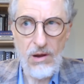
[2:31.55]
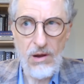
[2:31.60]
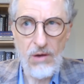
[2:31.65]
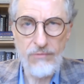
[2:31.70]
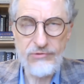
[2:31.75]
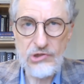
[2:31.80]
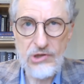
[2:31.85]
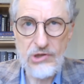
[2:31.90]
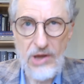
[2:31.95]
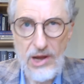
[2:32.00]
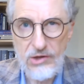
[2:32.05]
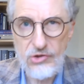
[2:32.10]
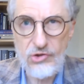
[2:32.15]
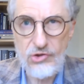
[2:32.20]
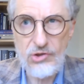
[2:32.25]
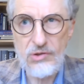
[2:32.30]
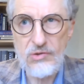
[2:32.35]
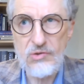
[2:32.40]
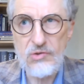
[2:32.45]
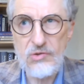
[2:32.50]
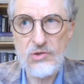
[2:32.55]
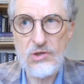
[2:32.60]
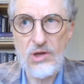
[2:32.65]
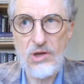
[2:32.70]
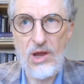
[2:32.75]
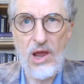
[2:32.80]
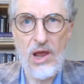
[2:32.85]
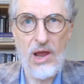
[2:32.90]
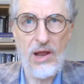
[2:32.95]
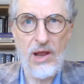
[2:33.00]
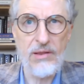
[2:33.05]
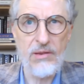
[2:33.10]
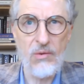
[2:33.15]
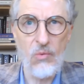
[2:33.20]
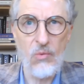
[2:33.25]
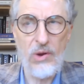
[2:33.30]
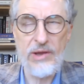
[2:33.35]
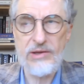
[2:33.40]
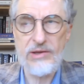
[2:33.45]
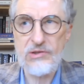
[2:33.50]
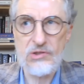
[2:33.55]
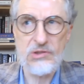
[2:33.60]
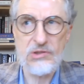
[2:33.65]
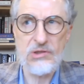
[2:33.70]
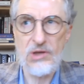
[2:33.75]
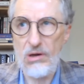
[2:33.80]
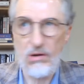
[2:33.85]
sanctions, and the West said,